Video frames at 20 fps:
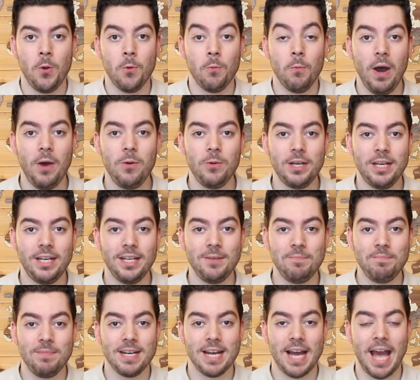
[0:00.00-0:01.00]

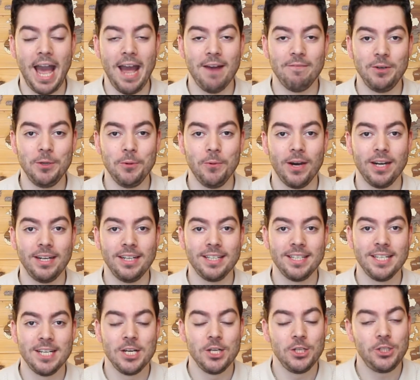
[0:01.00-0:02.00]
Welcome everyone
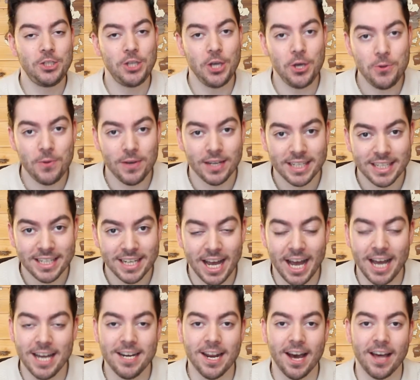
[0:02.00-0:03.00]
to
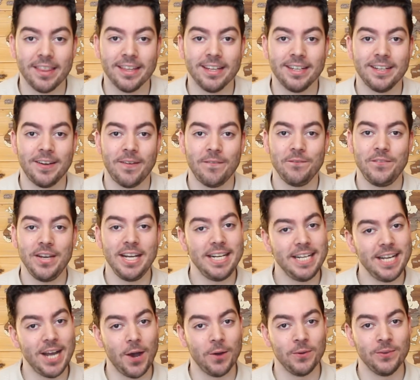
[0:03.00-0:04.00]
another
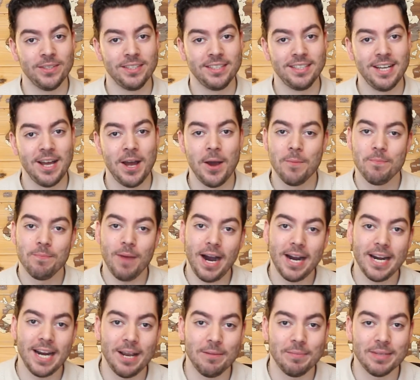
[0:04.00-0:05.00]
video. My
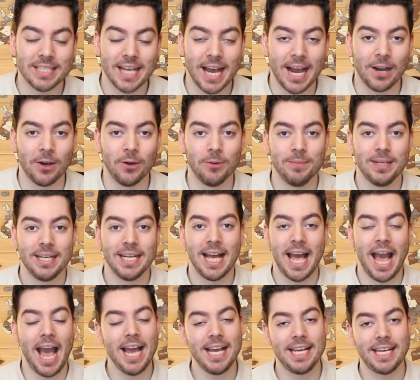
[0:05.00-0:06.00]
name is Haggot,
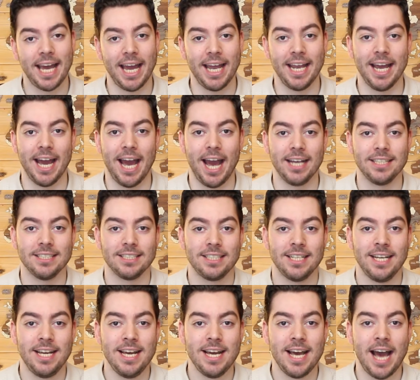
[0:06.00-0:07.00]
aka
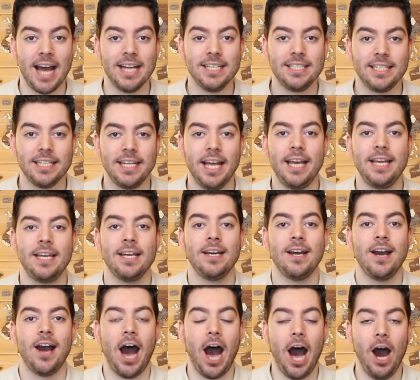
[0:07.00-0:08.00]
Hags, and today
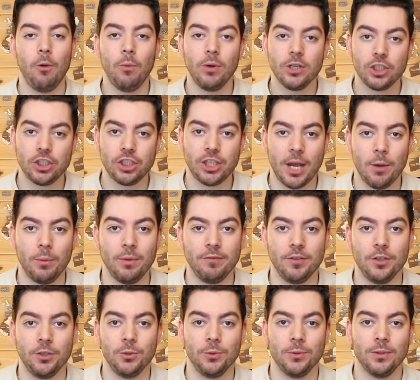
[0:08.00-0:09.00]
I want to share with
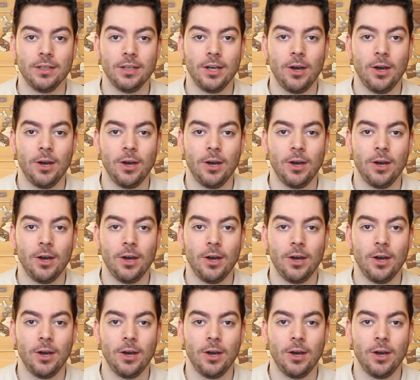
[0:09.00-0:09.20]
you